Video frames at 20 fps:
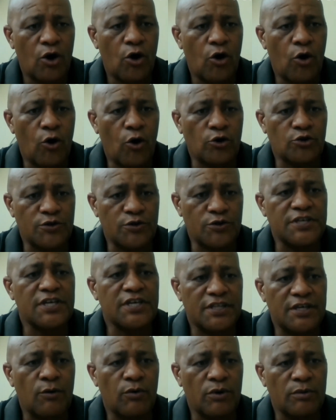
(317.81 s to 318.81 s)
or you think
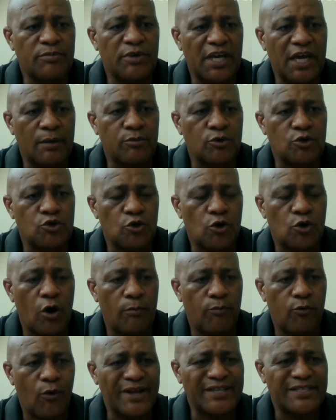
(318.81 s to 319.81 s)
they will be able to
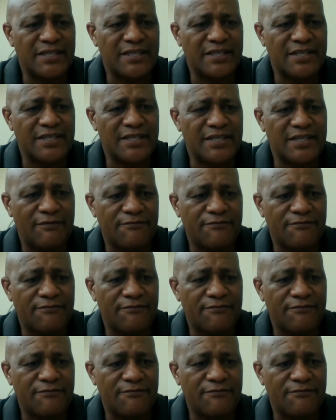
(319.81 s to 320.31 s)
cope? What's their